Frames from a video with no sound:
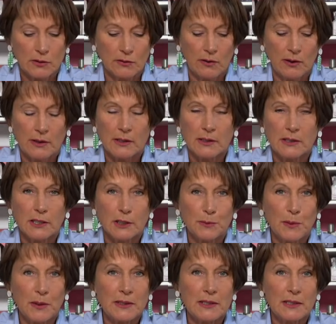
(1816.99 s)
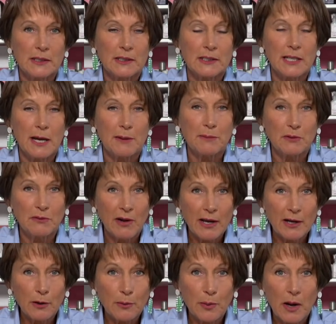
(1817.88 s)
So you've got the six by six tab
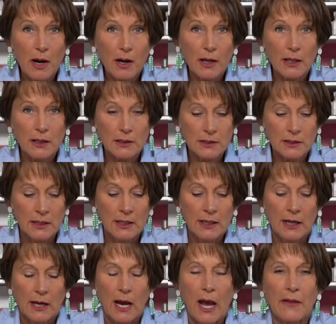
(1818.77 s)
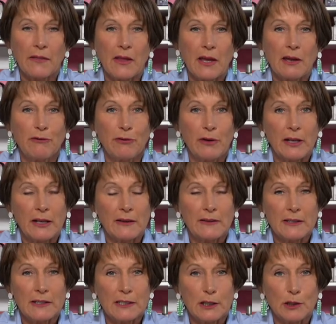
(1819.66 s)
divider pocket, and they fit
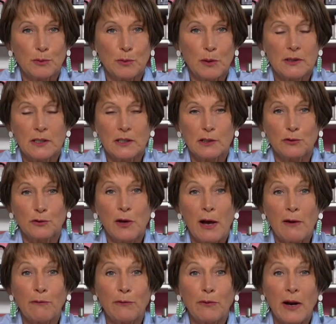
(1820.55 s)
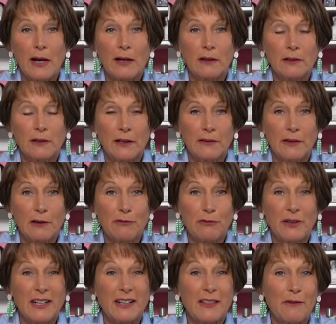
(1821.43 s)
in the six by six fab file, and they
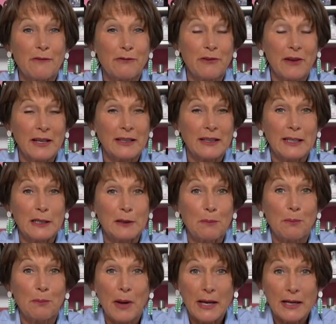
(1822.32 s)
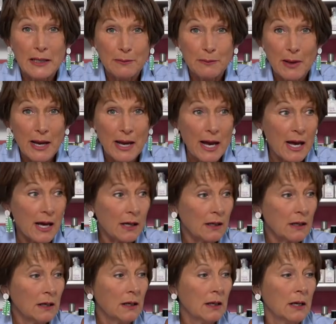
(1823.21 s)
fit in the Faline buddy
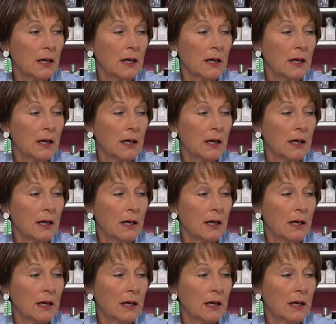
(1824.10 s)
bag.